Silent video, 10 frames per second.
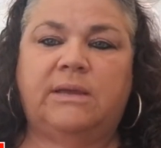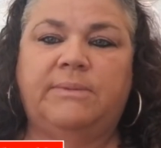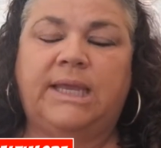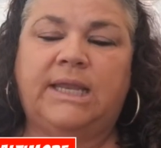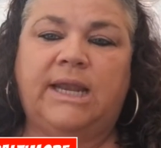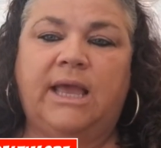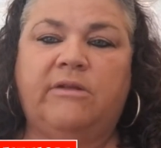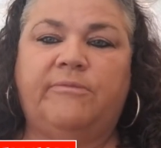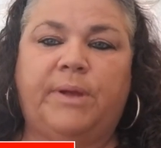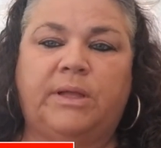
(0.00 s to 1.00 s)
in and
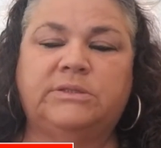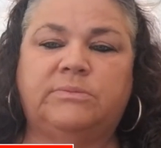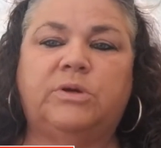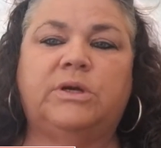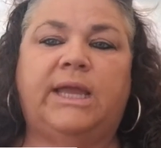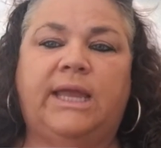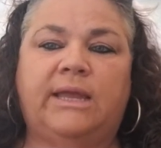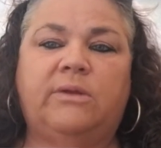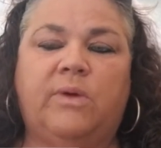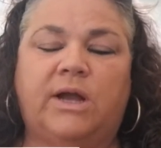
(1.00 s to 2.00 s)
out of Baltimore
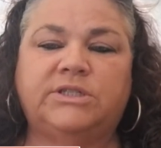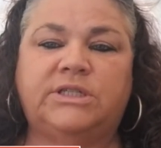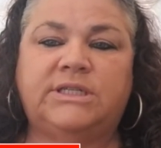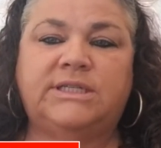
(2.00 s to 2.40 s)
and Washington,